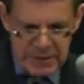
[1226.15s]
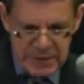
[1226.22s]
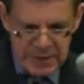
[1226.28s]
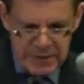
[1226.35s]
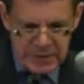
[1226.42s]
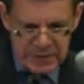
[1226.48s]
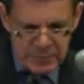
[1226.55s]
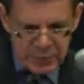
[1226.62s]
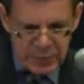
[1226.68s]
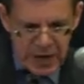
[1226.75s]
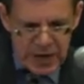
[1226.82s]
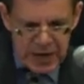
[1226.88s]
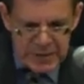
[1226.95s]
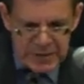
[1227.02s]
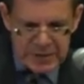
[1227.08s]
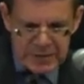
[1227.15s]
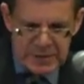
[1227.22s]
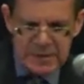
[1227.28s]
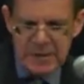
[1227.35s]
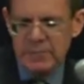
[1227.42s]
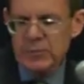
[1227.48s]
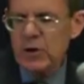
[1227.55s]
is comprised in
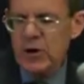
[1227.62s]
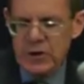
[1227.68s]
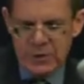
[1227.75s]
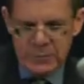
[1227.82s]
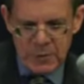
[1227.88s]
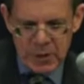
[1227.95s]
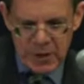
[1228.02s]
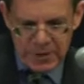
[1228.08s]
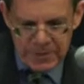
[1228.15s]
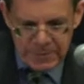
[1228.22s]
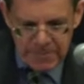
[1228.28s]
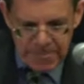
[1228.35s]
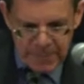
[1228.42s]
some large part